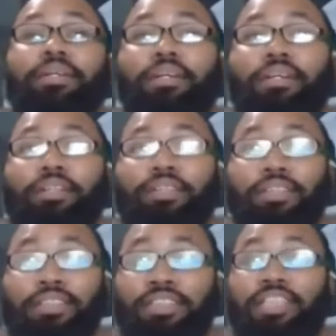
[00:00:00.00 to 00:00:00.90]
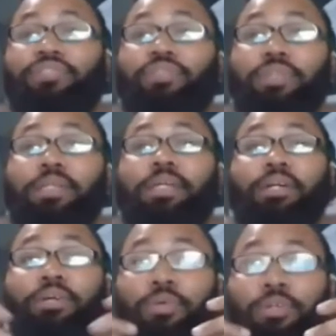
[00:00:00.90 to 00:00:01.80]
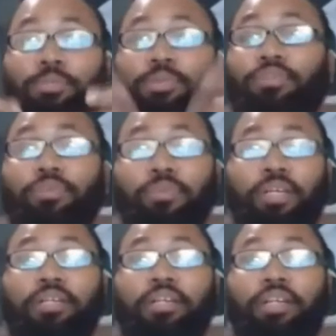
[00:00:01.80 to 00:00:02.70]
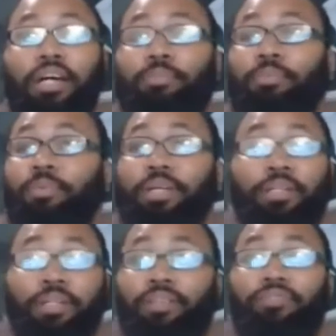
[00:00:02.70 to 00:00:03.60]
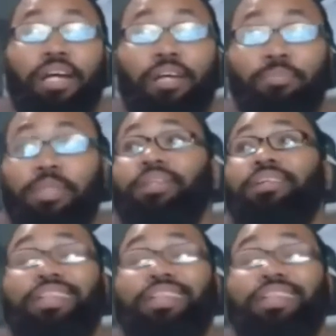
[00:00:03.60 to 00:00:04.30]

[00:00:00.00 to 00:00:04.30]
uh, successfully and go on and proliferate and operate in our environment.